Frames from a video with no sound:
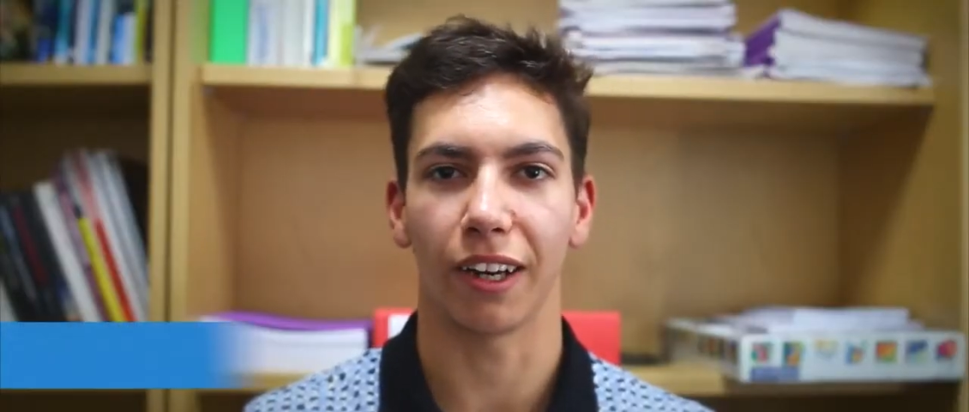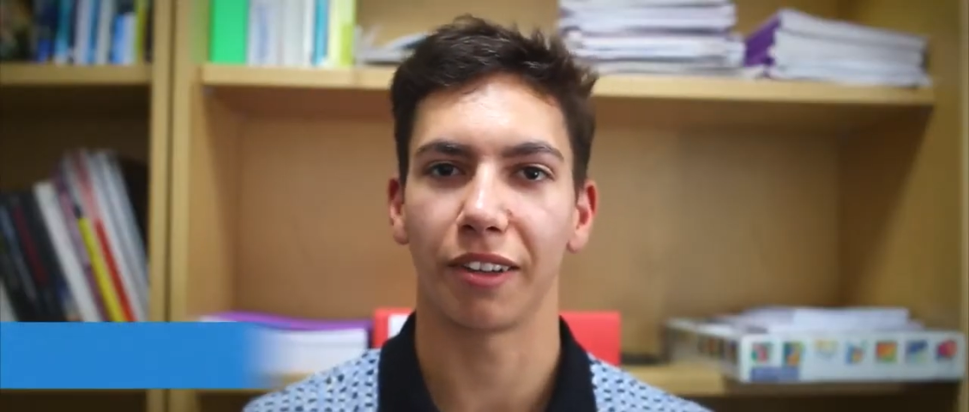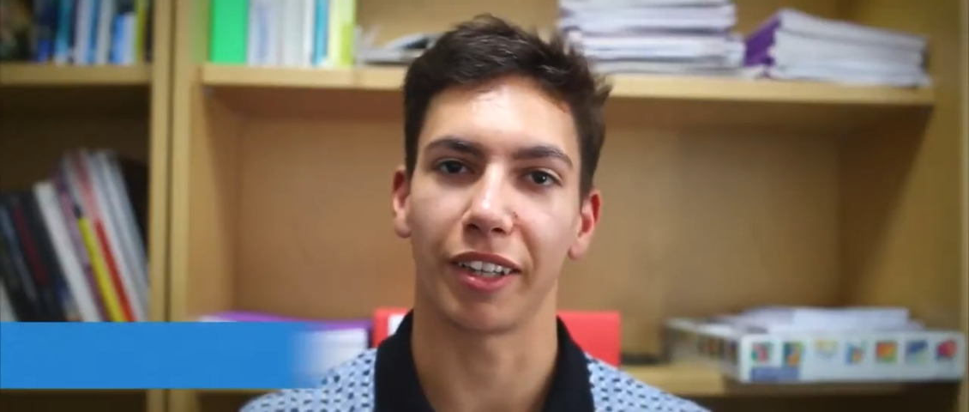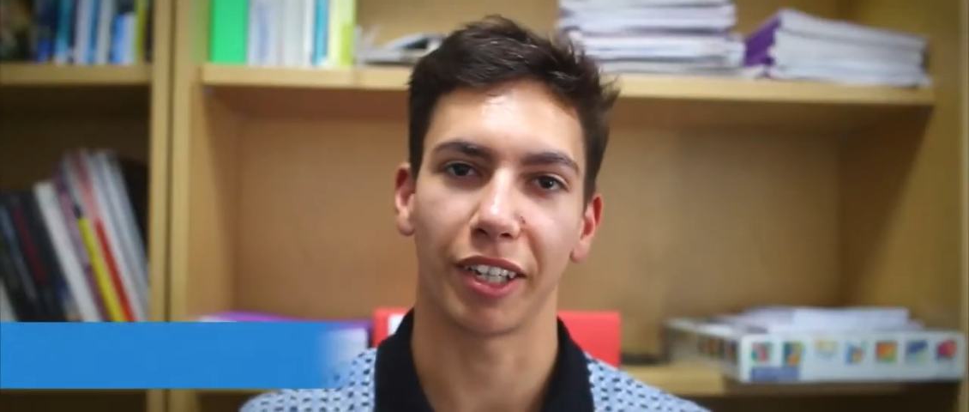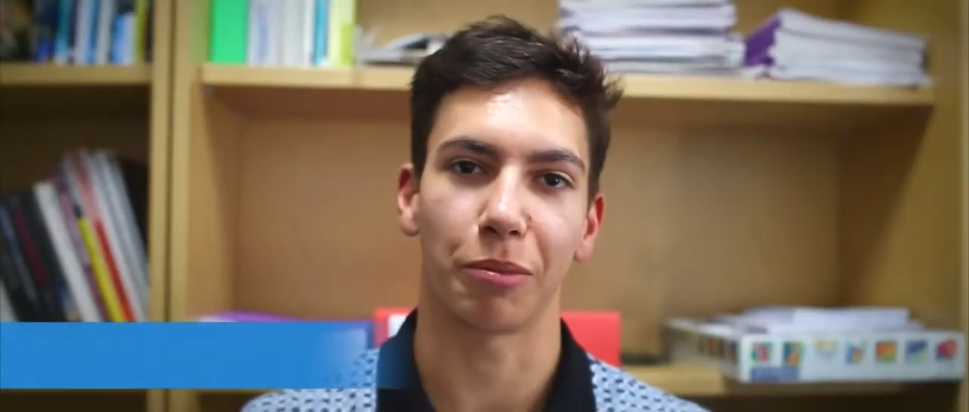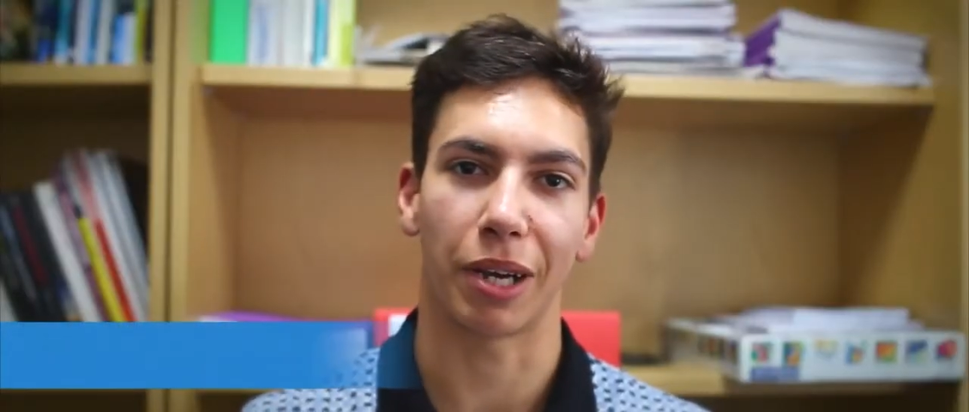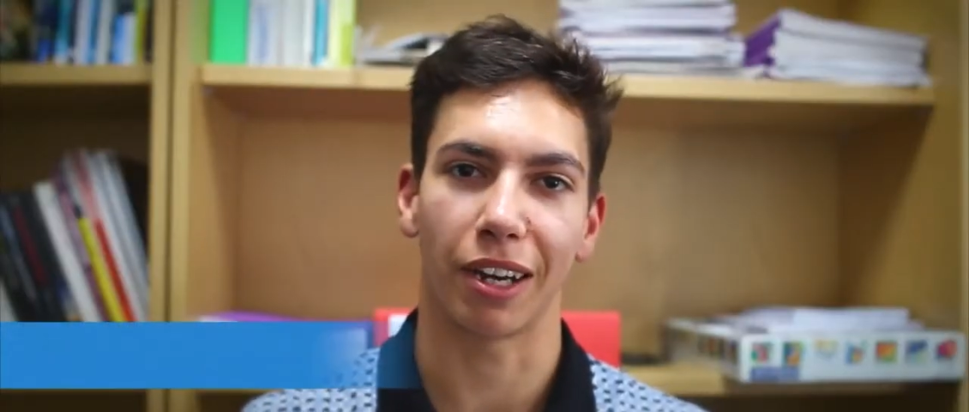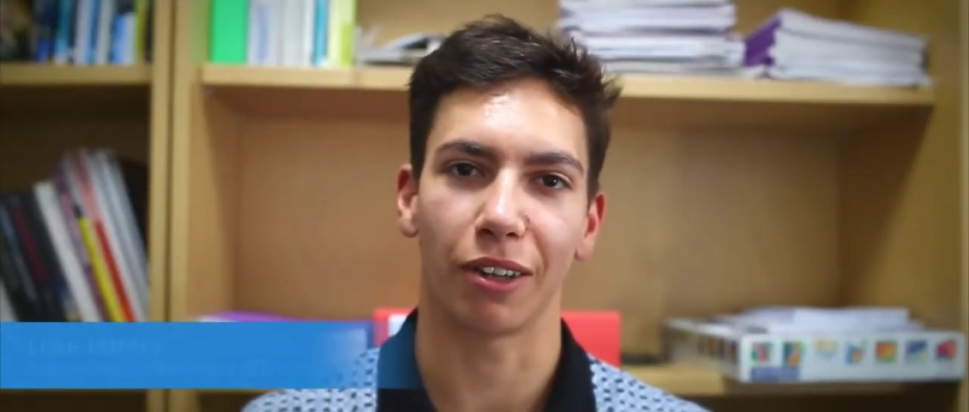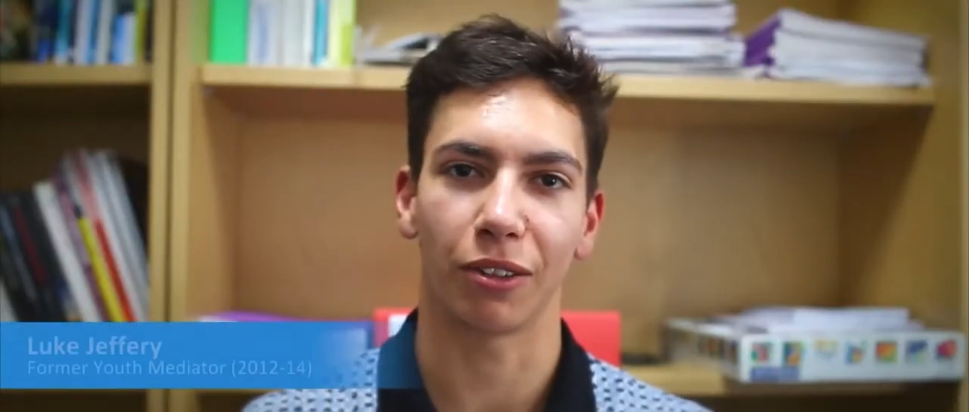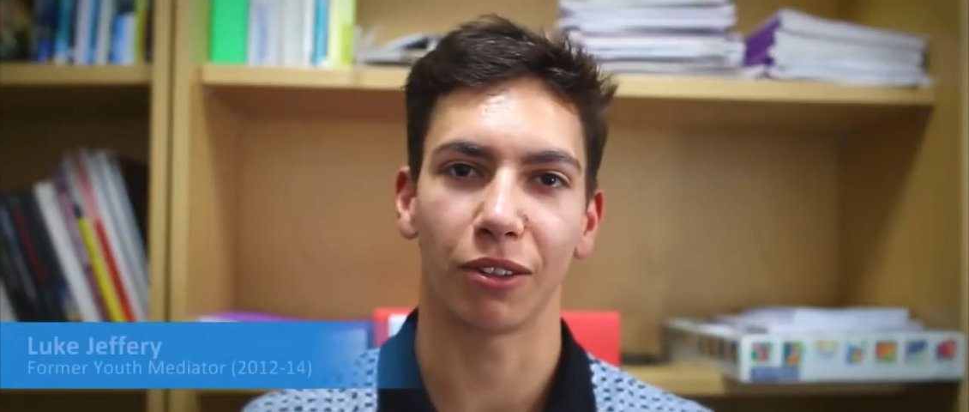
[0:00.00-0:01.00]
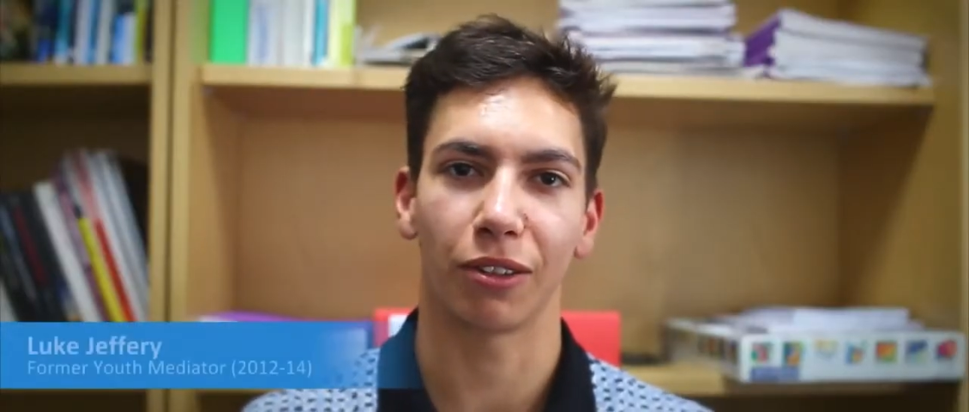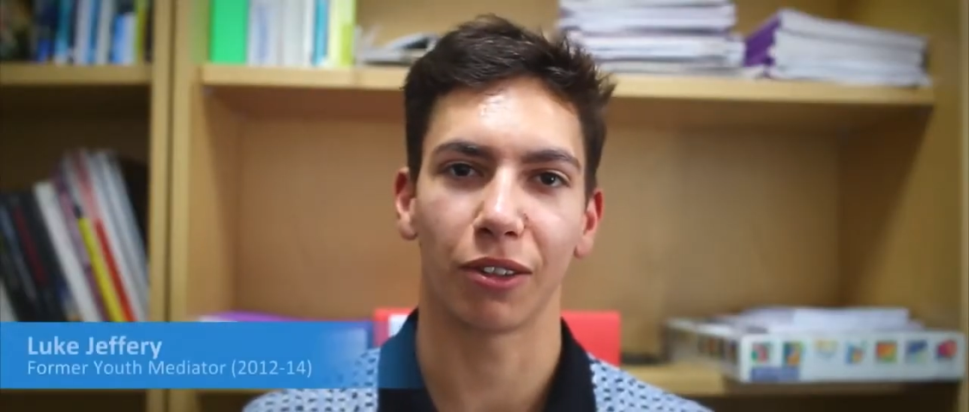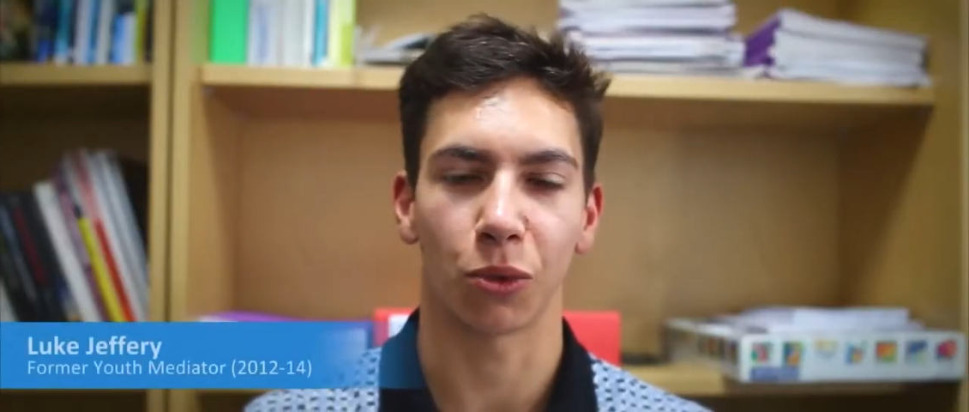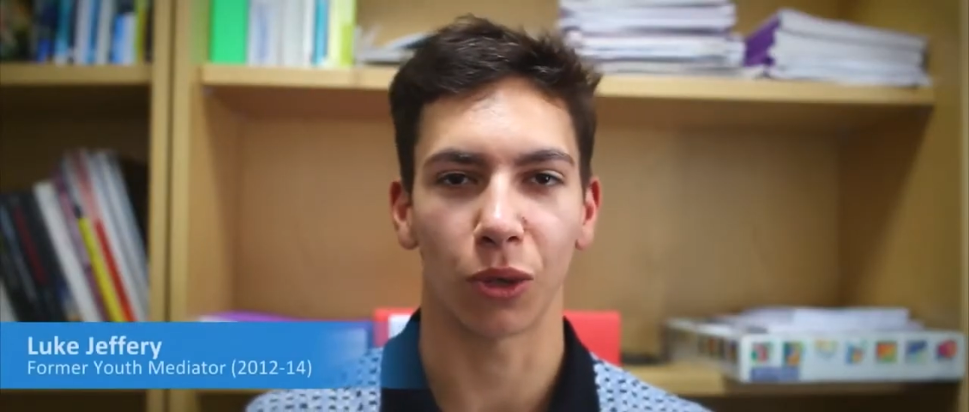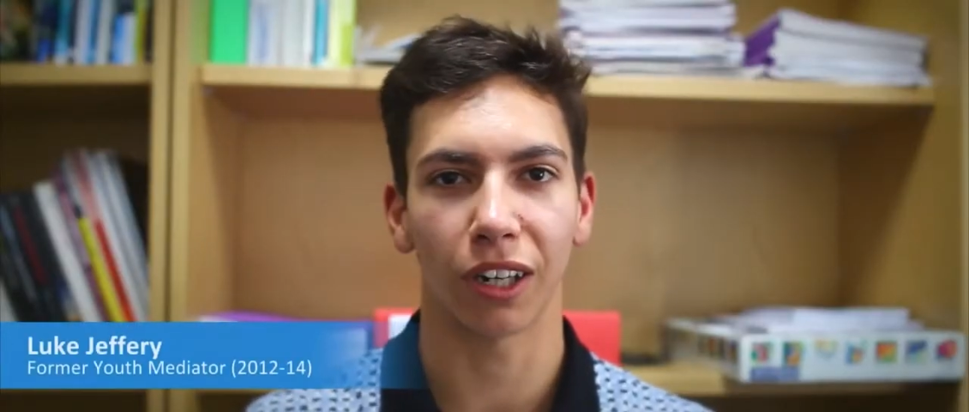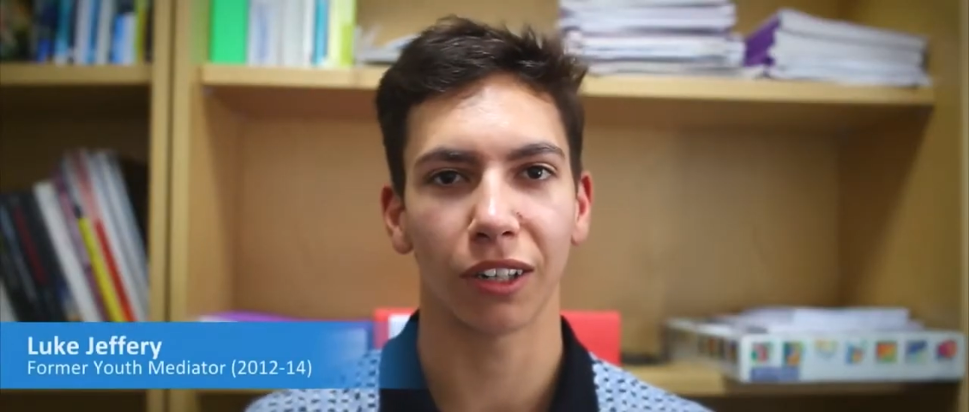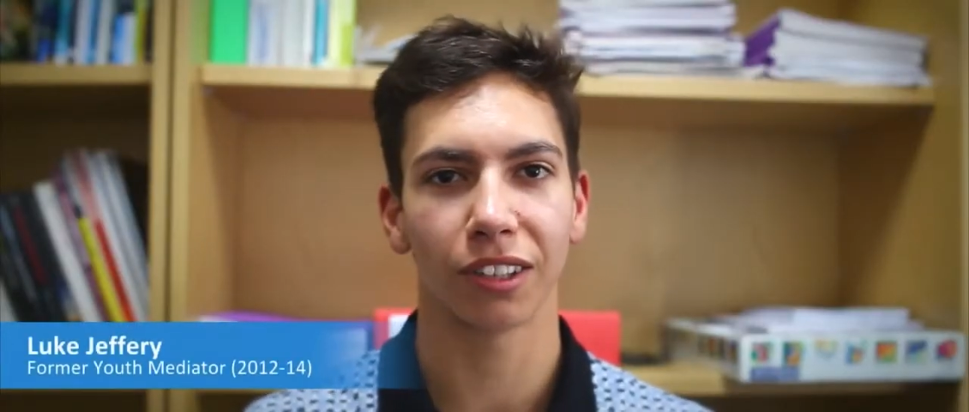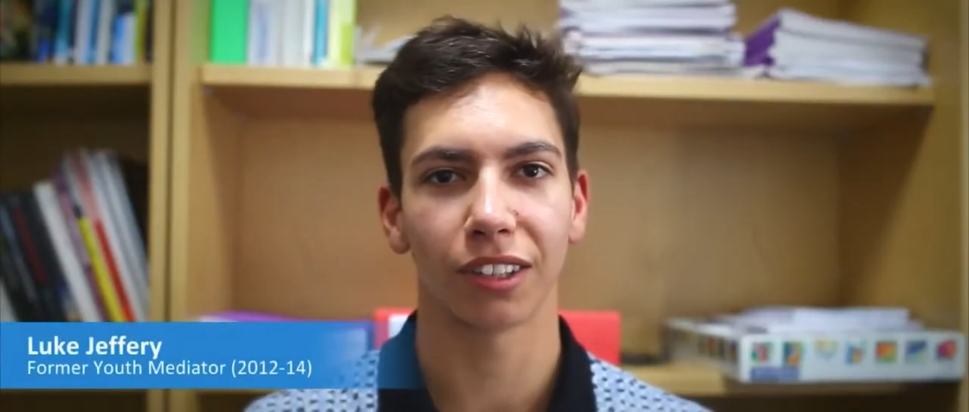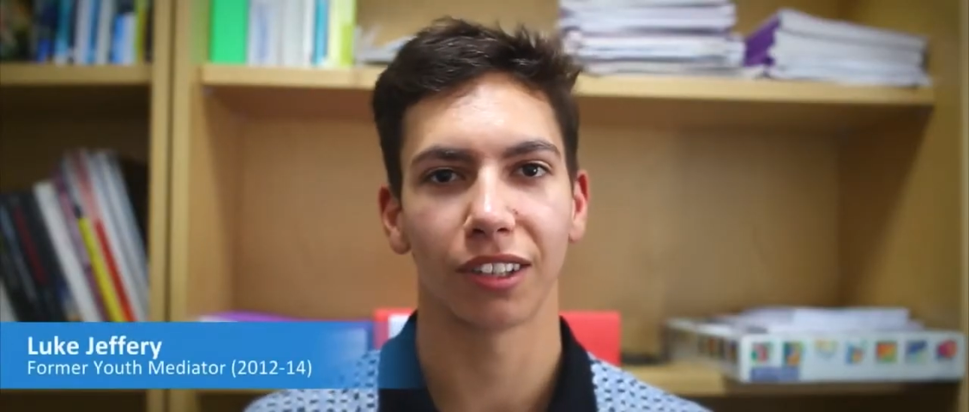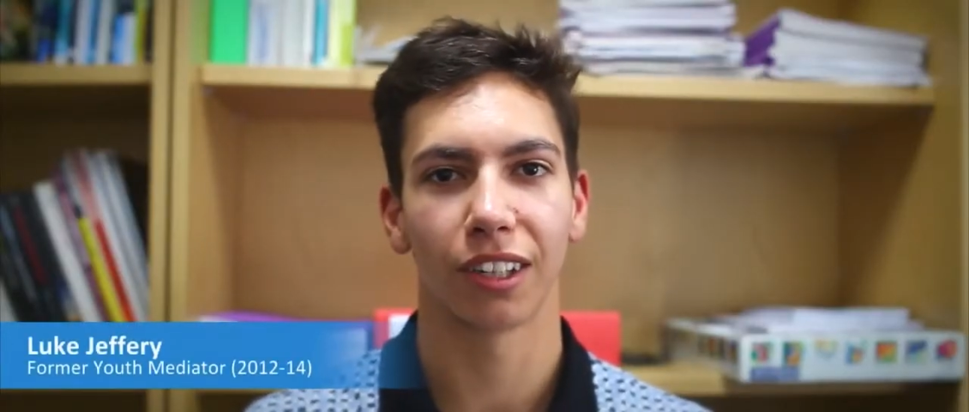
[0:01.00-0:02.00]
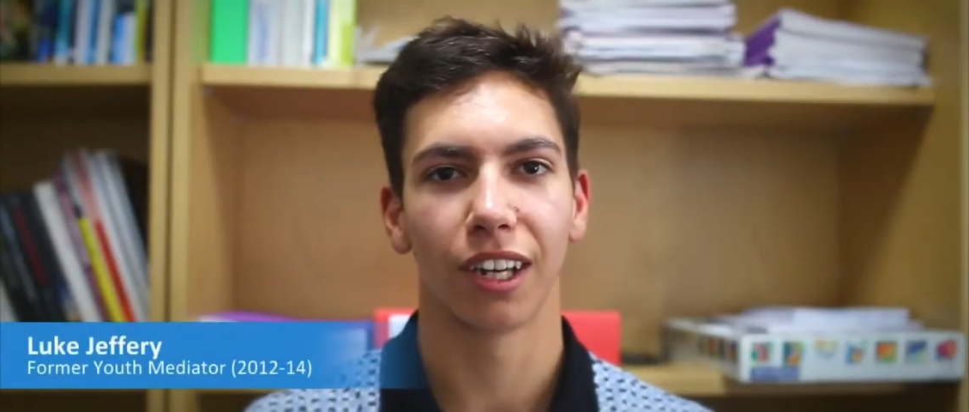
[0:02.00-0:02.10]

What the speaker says: I think about the world.